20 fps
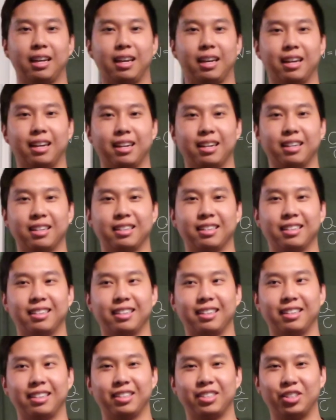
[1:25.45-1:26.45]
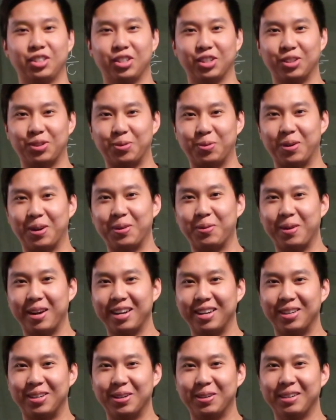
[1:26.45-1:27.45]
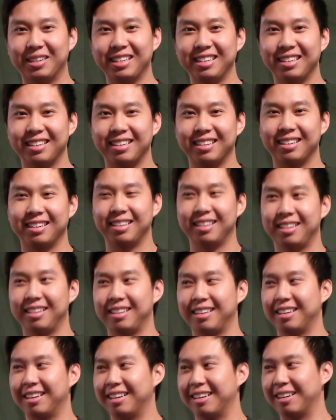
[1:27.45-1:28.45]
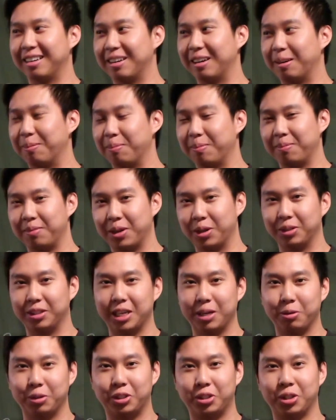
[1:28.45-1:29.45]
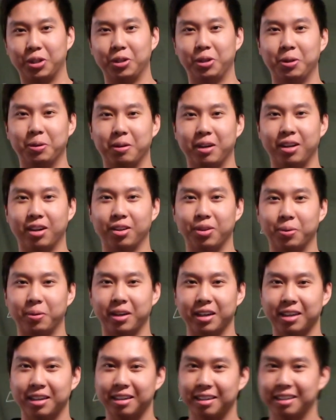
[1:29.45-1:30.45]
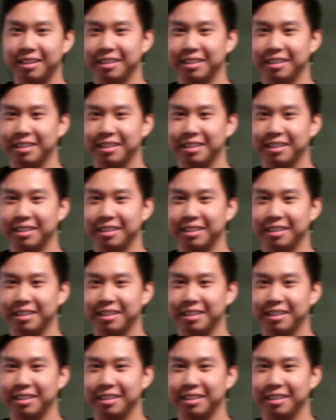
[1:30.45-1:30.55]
And this is just one way to do it. Jose will show you another way.